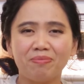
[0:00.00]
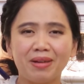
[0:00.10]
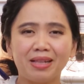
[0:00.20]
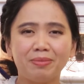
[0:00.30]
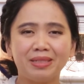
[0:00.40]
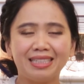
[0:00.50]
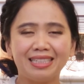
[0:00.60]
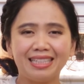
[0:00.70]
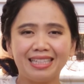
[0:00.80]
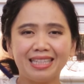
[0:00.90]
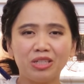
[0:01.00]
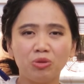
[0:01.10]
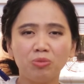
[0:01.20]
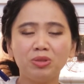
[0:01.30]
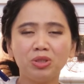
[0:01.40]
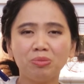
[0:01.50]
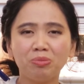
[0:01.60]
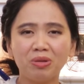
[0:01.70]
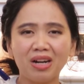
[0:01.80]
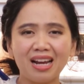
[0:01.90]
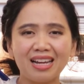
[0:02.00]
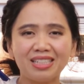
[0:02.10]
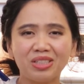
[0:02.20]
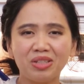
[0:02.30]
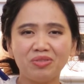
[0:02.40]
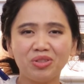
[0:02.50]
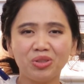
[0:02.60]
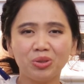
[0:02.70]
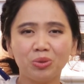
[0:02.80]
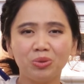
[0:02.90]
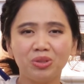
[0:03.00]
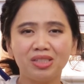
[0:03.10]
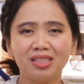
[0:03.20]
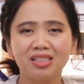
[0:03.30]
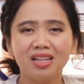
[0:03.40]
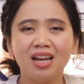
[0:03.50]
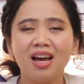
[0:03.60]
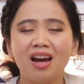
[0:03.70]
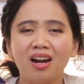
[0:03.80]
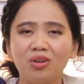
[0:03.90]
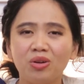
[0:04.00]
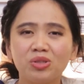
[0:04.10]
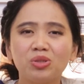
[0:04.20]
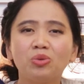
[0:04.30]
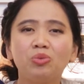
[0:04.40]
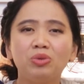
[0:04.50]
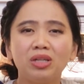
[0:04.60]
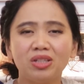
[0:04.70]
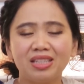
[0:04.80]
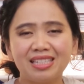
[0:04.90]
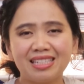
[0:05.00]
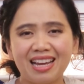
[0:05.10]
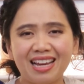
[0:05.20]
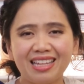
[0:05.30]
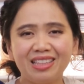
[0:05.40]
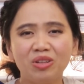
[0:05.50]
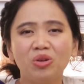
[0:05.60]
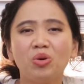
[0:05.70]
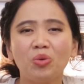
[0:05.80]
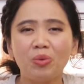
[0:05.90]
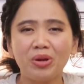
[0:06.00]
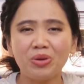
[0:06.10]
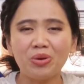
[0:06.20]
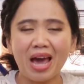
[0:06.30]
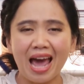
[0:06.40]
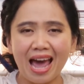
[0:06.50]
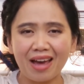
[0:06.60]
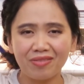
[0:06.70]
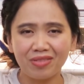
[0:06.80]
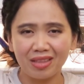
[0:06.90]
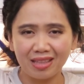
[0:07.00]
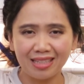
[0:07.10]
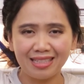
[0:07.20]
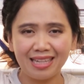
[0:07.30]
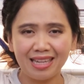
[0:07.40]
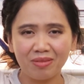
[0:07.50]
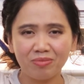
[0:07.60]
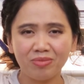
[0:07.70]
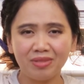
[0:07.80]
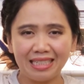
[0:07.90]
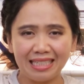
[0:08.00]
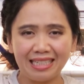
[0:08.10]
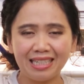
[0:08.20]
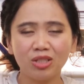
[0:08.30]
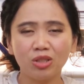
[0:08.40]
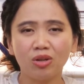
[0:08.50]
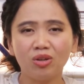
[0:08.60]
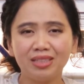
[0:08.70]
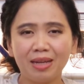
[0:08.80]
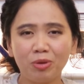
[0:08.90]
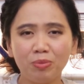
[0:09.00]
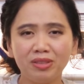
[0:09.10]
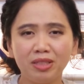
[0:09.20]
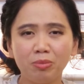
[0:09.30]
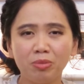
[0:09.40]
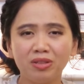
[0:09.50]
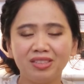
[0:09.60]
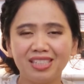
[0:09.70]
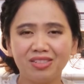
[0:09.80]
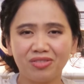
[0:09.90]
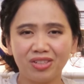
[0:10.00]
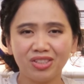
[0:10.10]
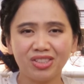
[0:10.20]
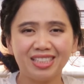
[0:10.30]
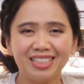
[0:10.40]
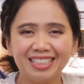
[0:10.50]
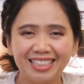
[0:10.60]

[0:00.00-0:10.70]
Belly button in. And you'll be surprised, even your shoulders are also weak on the side where you have the TMD or temporomandibular dysfunction.